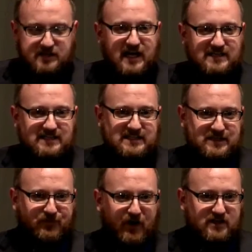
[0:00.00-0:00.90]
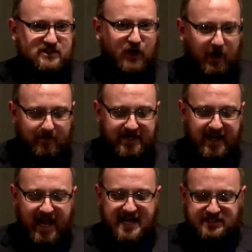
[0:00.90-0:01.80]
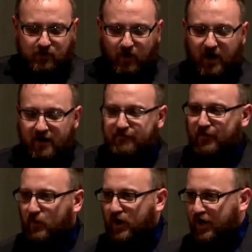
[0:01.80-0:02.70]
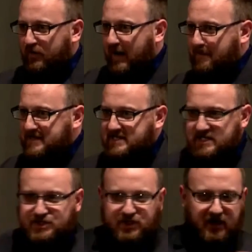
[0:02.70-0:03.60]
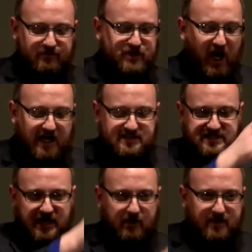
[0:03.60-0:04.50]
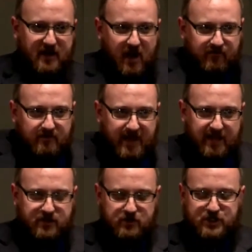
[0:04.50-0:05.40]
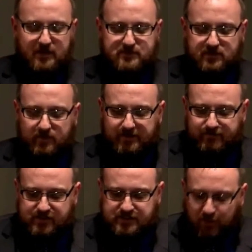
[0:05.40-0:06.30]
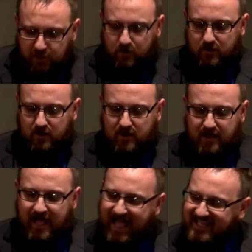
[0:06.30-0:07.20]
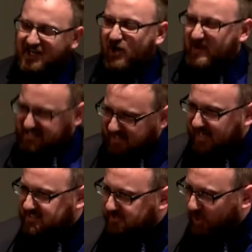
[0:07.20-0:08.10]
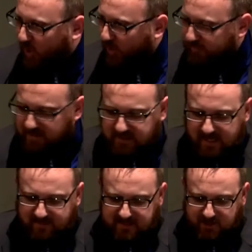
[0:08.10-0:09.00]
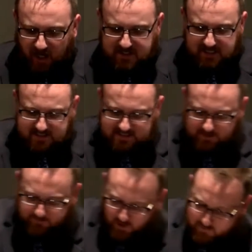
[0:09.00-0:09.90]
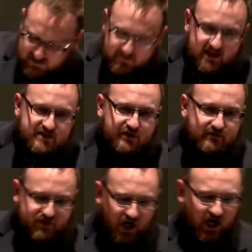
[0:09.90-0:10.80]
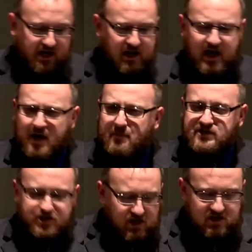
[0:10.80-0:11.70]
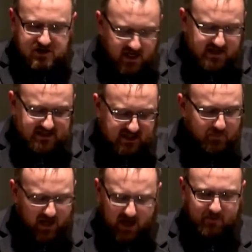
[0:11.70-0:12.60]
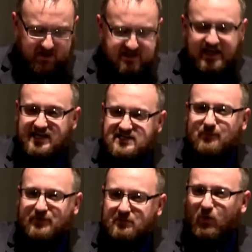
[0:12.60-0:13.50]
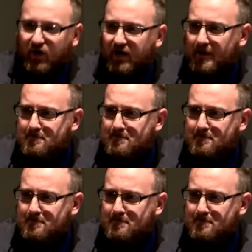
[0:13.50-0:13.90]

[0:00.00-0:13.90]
Jesus' first sermon is a word for word repetition of John's sermon from Matthew chapter 3, verse 2. And you know, it's nice and all that, that John, Jesus affirms the ministry of John, but shouldn't Jesus be able to say something more?